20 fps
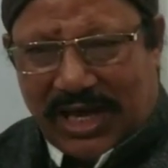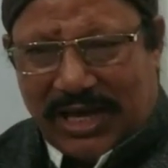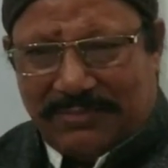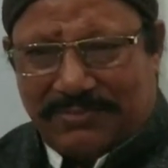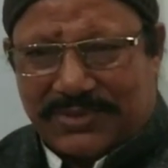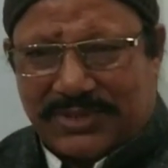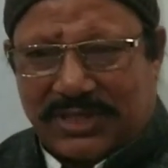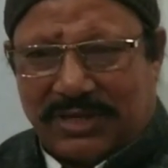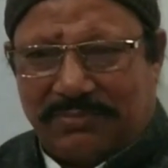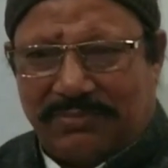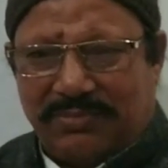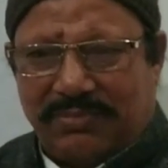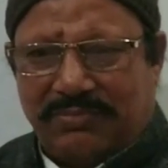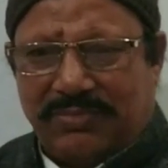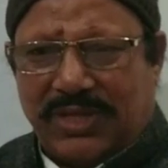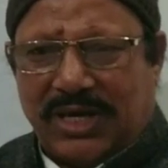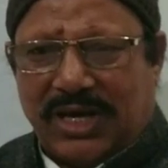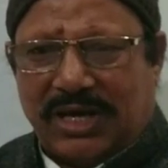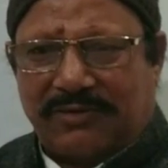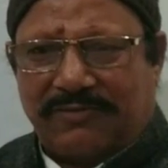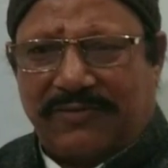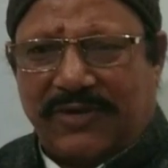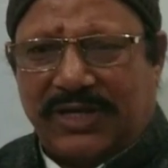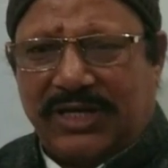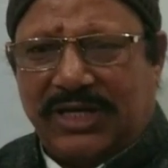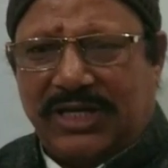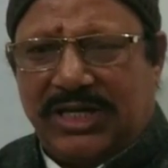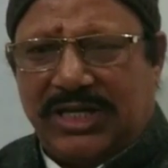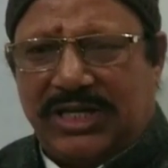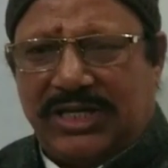are
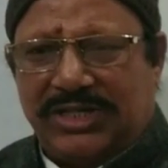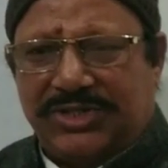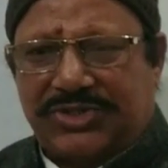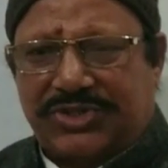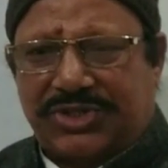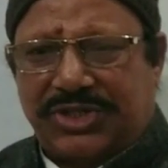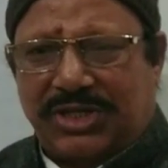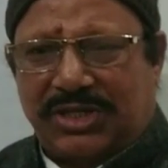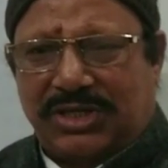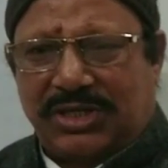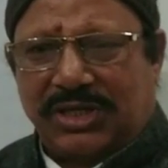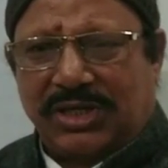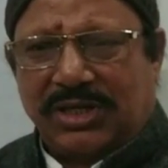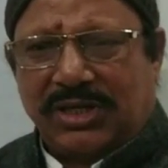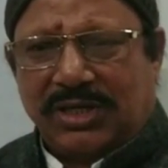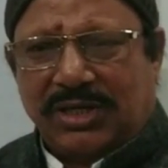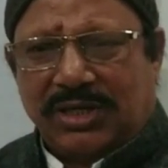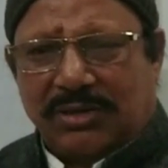very realistic